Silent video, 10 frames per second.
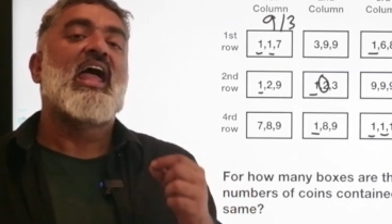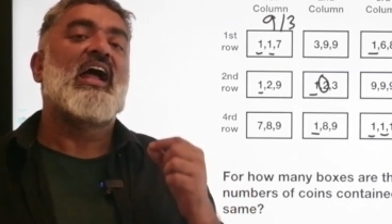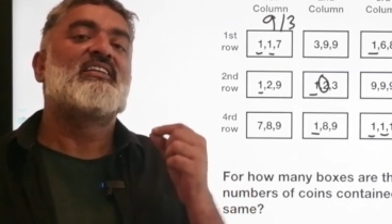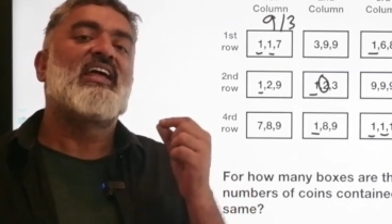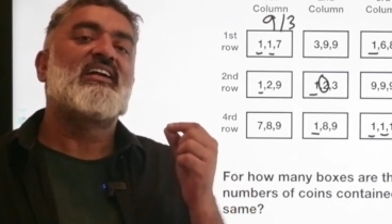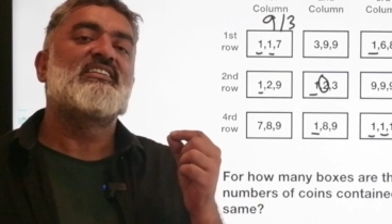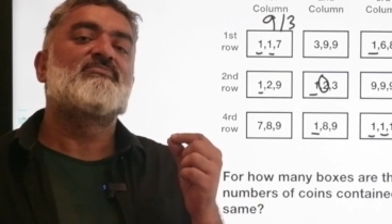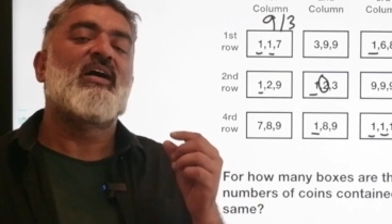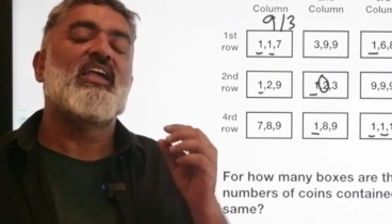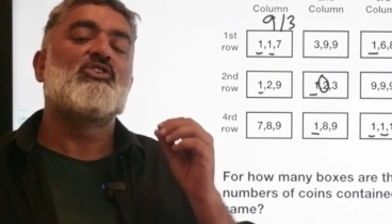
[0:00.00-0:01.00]
and that is
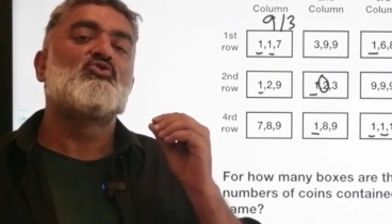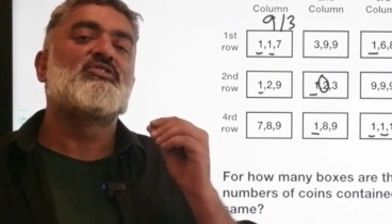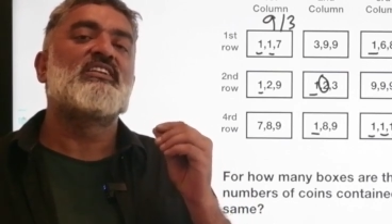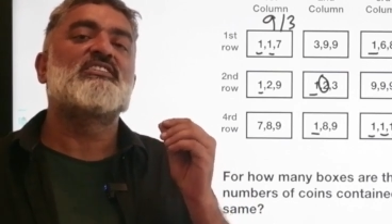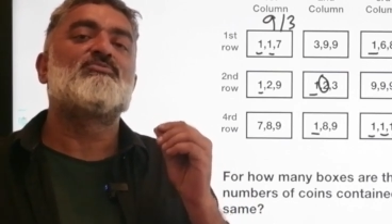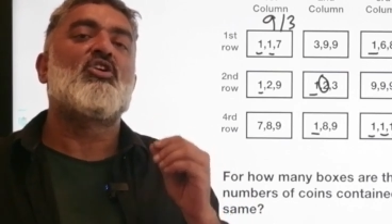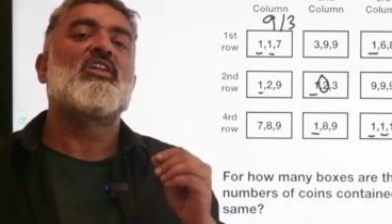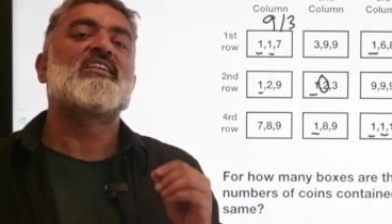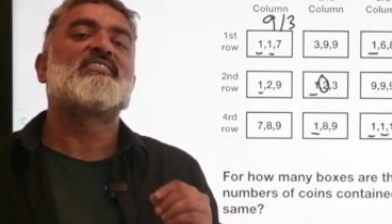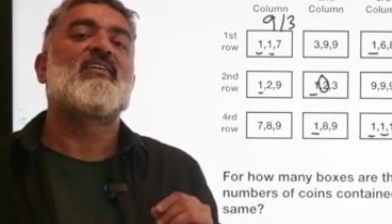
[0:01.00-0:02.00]
by using
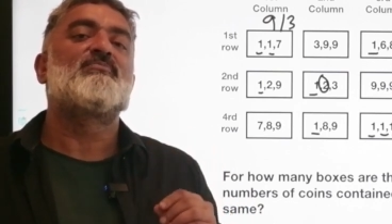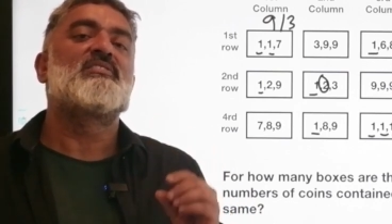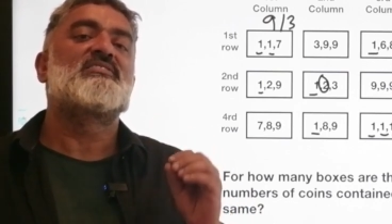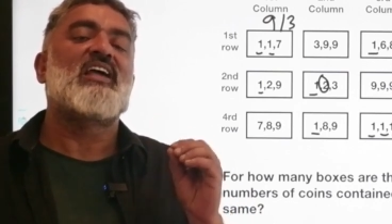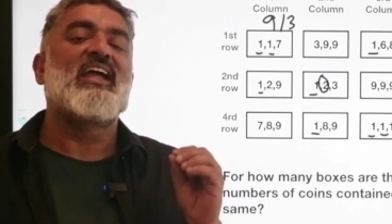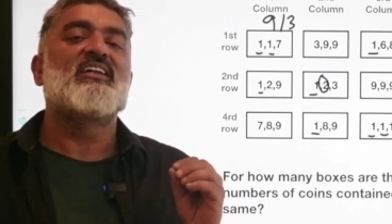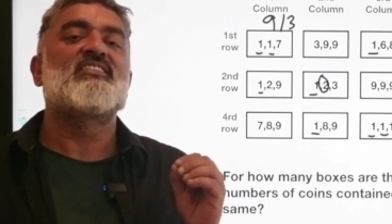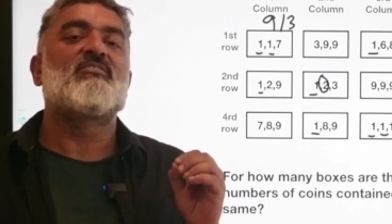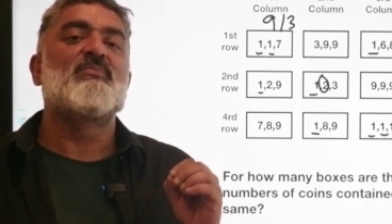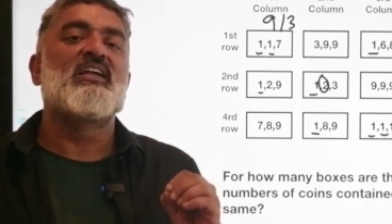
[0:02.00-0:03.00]
small examples right
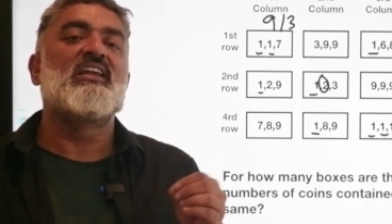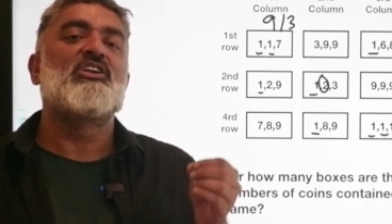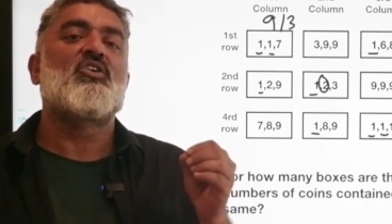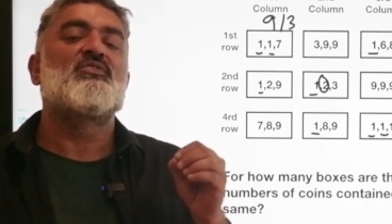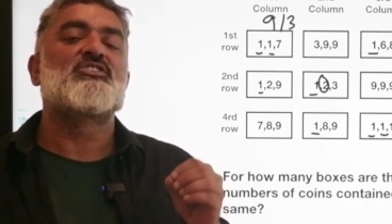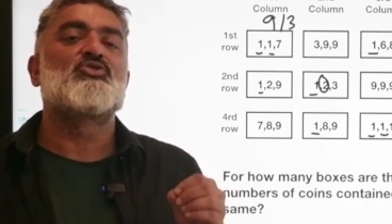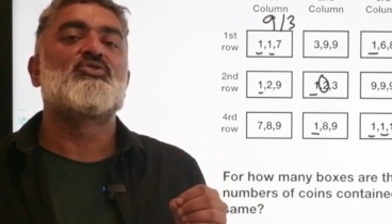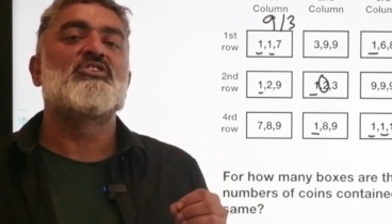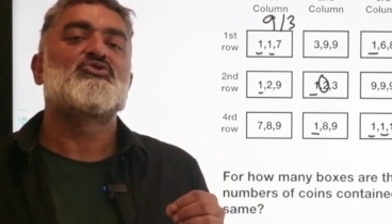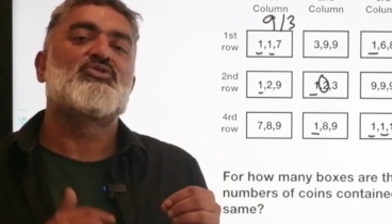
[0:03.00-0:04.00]
in the beginning of the
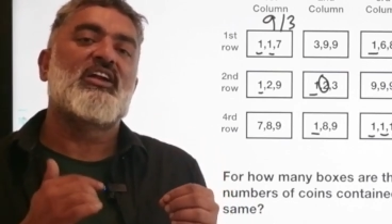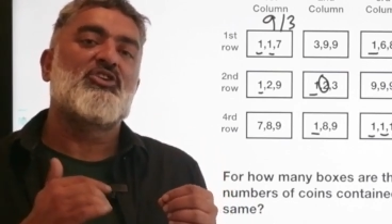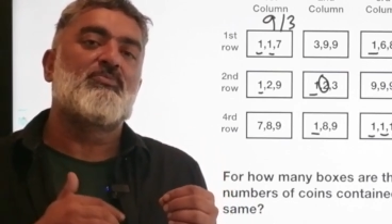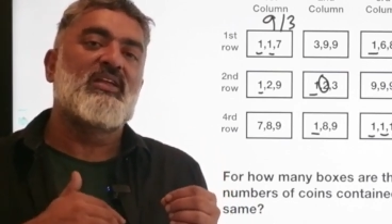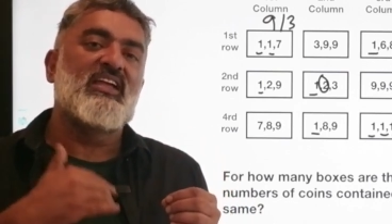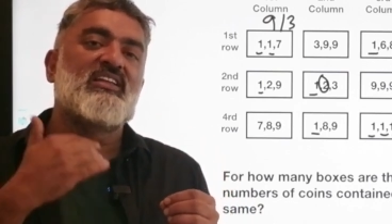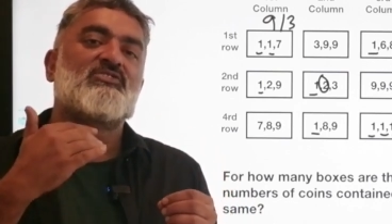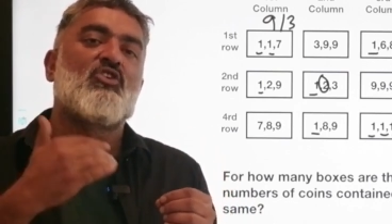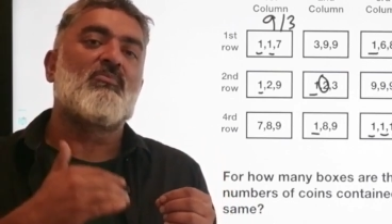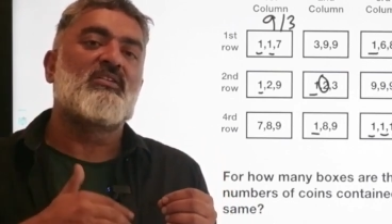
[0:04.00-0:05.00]
story so that your brain
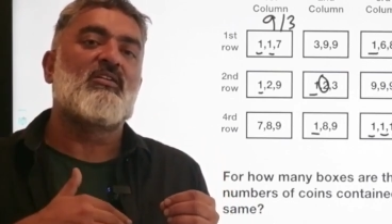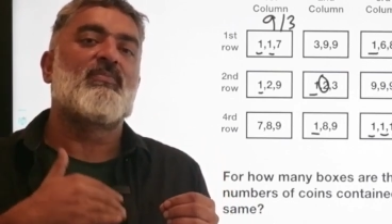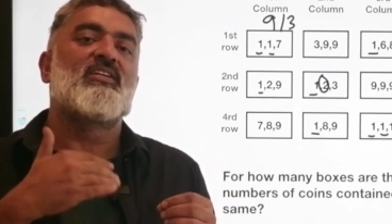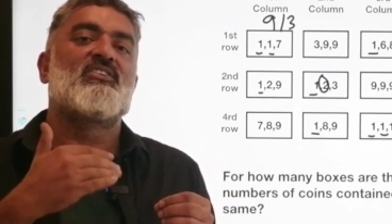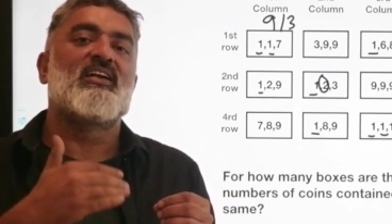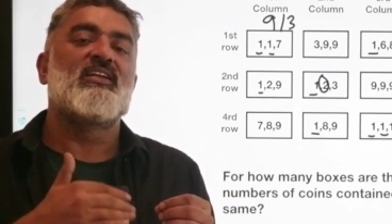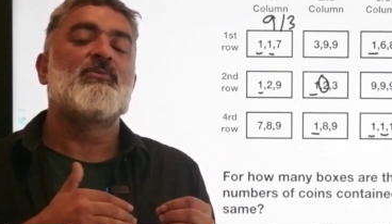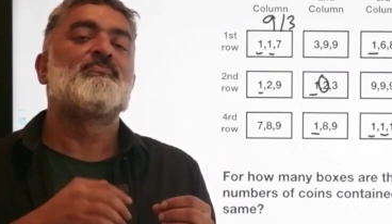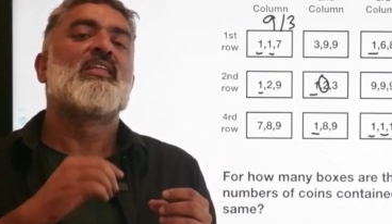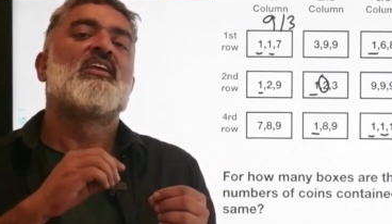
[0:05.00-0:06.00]
is warmed up and ready,